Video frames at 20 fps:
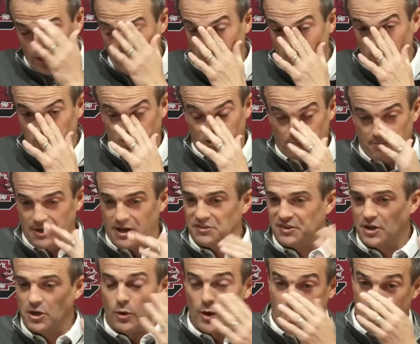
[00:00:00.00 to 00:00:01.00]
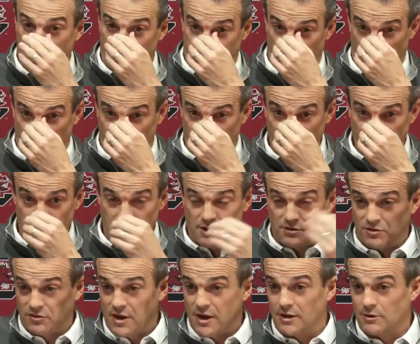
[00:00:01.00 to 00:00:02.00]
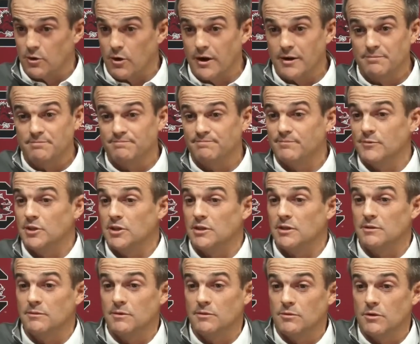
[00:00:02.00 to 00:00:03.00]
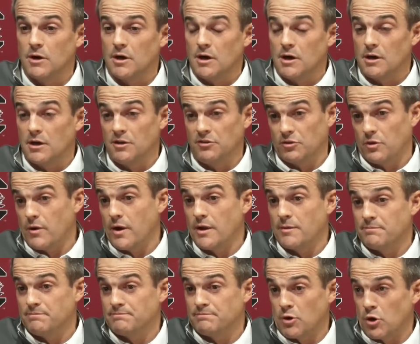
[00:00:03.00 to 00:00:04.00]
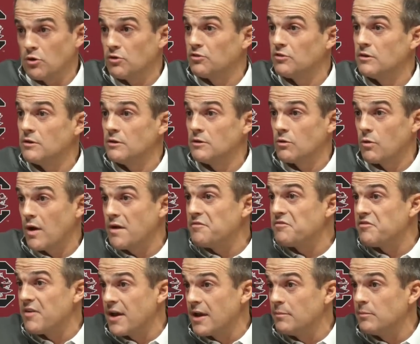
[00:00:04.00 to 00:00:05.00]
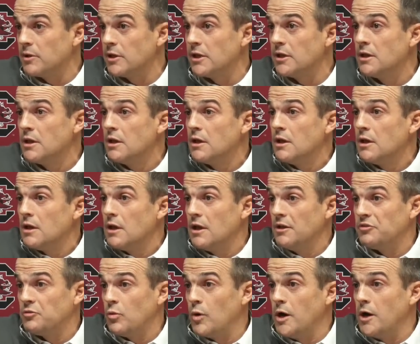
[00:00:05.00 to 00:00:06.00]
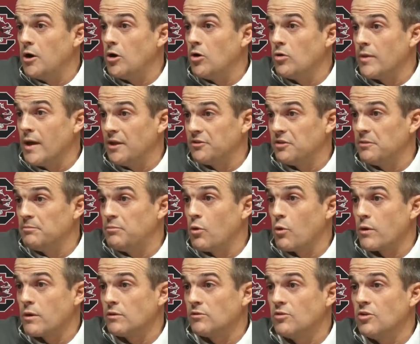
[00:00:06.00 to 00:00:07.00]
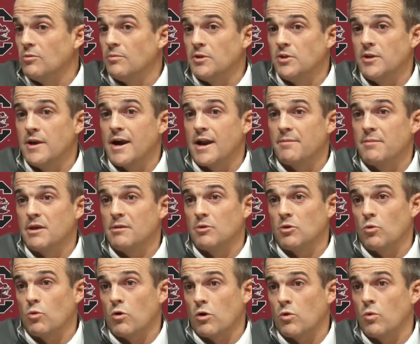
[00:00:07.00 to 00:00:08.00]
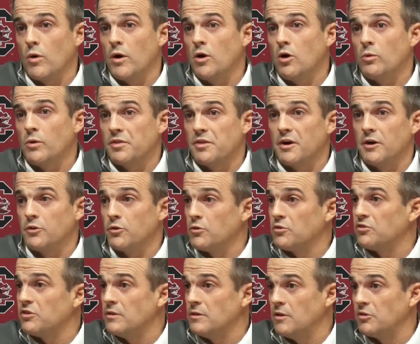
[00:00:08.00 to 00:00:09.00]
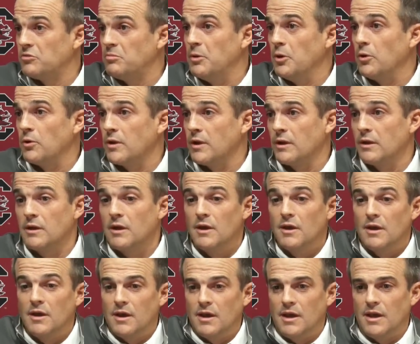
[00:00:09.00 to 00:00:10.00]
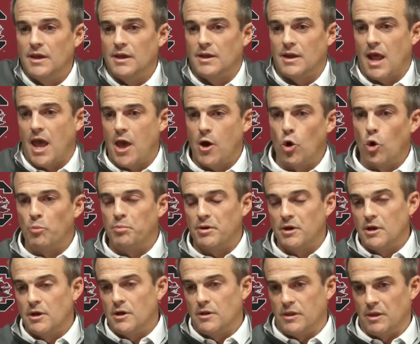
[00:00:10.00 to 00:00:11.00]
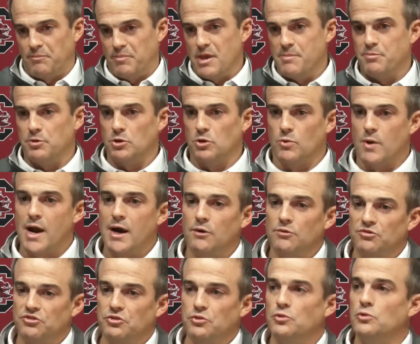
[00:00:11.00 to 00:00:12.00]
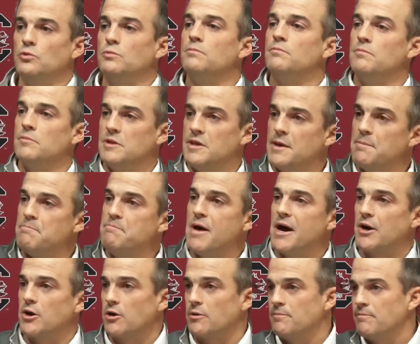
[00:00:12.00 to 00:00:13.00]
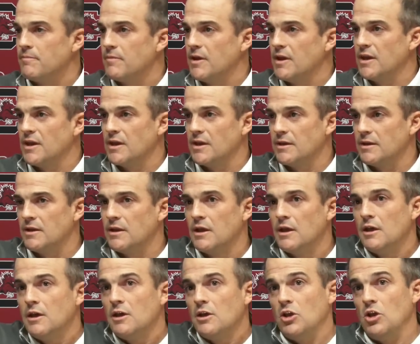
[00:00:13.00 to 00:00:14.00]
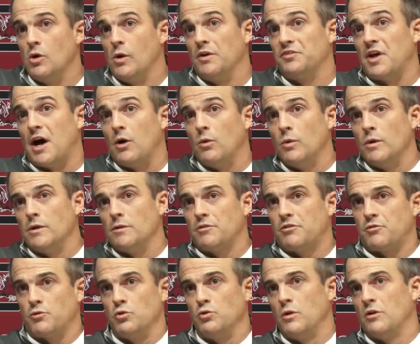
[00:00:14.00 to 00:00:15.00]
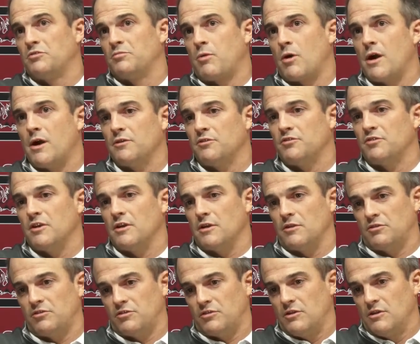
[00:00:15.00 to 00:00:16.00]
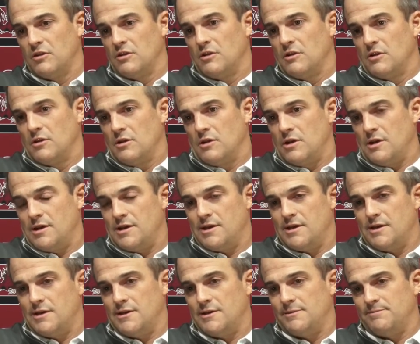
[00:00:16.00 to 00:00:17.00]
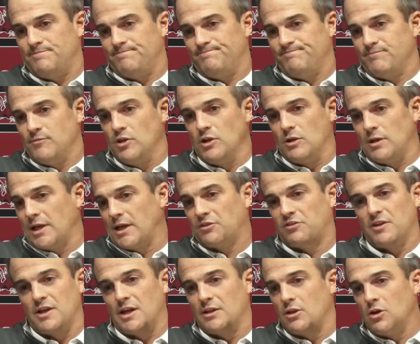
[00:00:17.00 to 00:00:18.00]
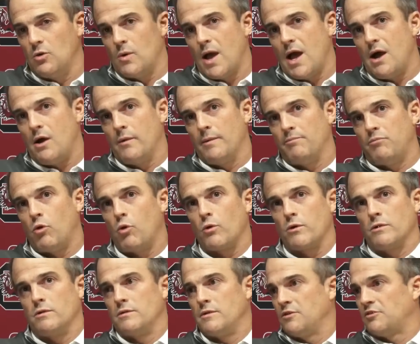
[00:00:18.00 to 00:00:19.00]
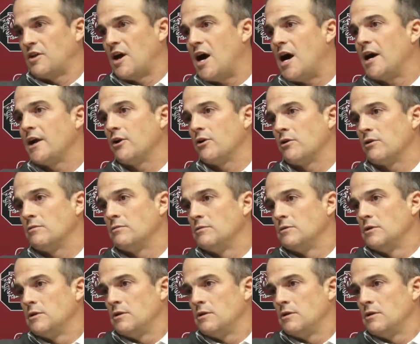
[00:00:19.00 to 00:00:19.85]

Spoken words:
in the culture, because I know what kind of person he is. He's got a great, you know, he's a great person, great family as well. That's important to me. You got to be able to work well with others in this building and help the people around you get better. And, you know, as I went through this process, you know, like I said, I know how important this hire